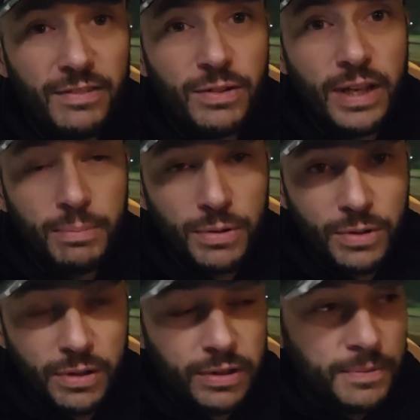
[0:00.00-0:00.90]
to
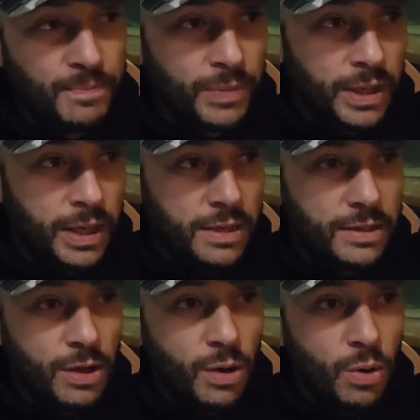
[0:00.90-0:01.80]
10%.
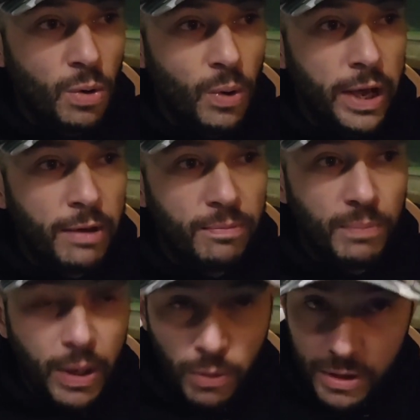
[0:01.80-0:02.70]
So it
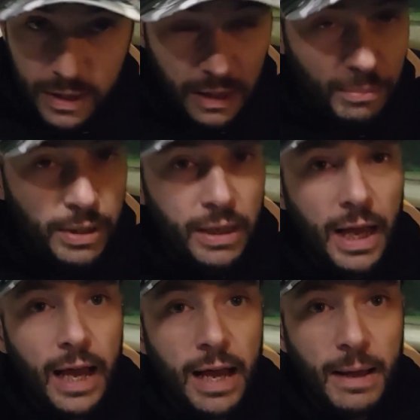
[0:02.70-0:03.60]
would still be
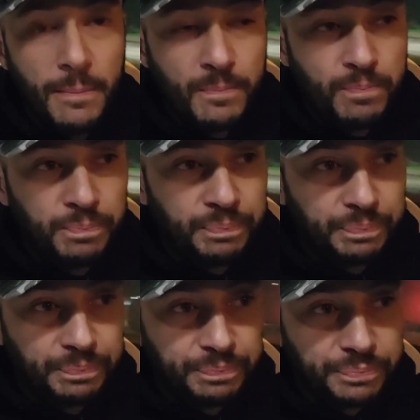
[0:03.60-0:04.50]
not
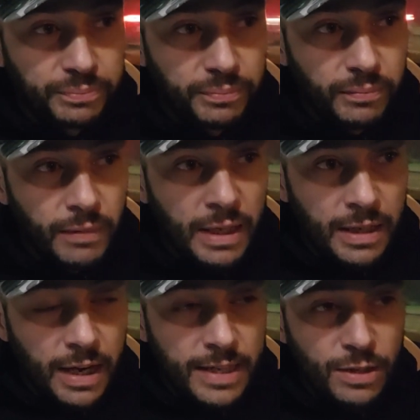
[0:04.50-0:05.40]

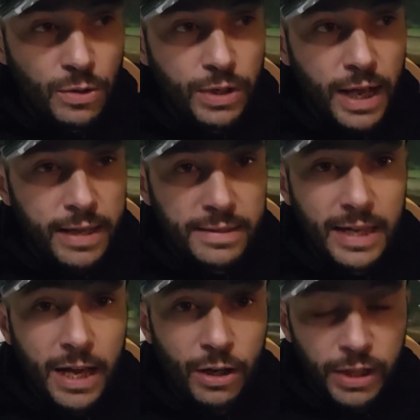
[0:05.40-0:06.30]
as good as
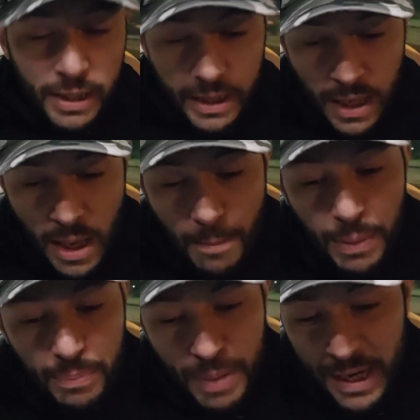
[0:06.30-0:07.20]
the Ionic,
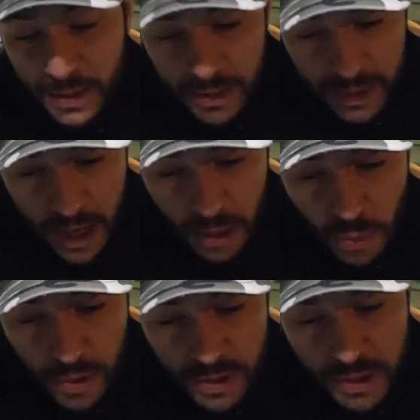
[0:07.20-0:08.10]
but better than the other
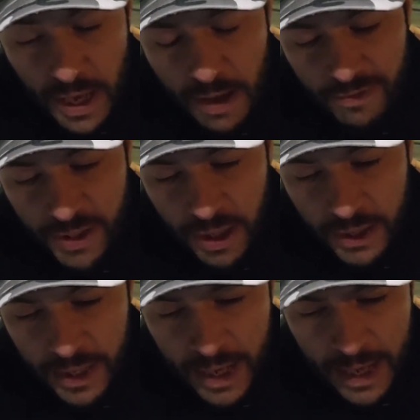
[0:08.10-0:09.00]
ones. I've
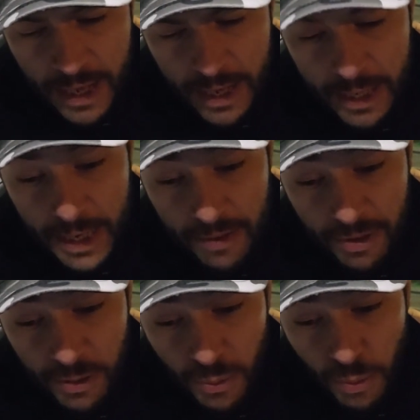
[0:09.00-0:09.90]
done
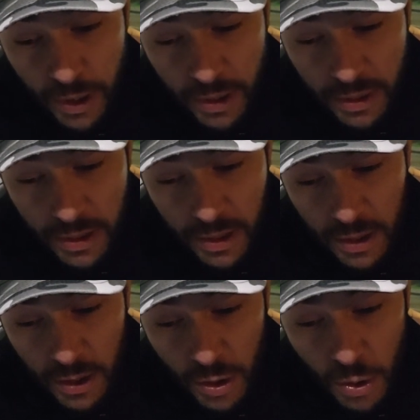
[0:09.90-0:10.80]
11 with
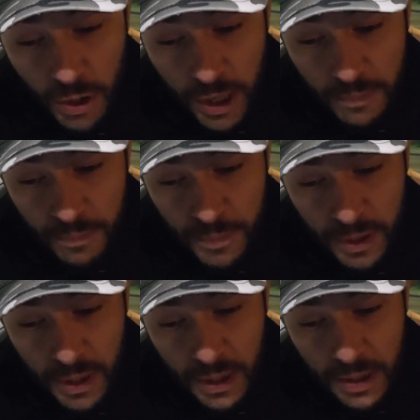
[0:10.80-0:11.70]
the Kona.
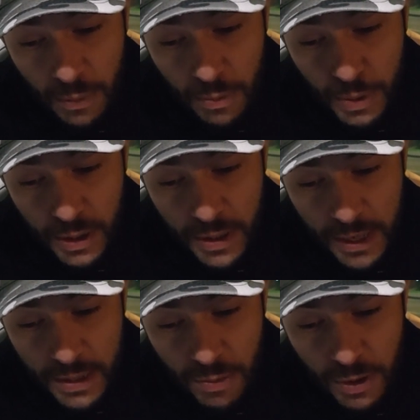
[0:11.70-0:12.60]
That would be the
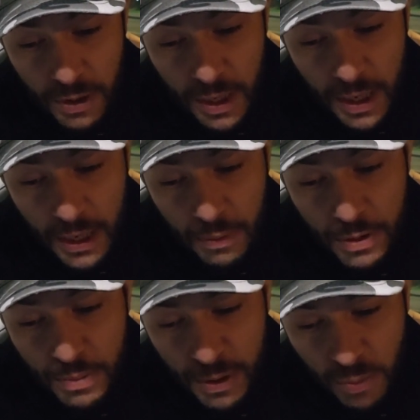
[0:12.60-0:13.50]
next one, and it
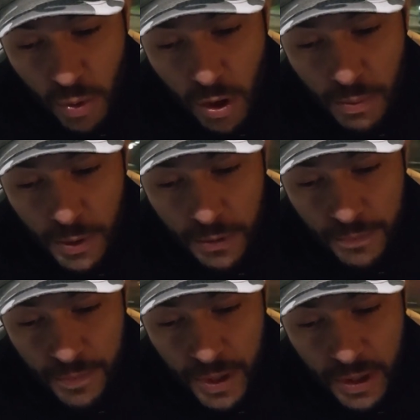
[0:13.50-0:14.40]
was a bit warmer.
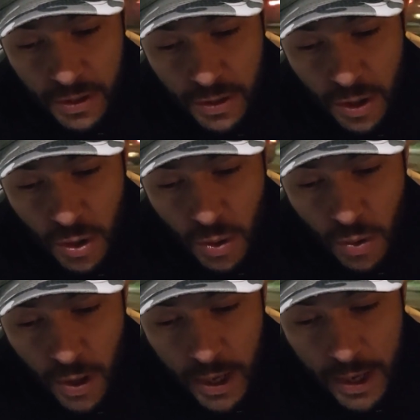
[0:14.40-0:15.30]
So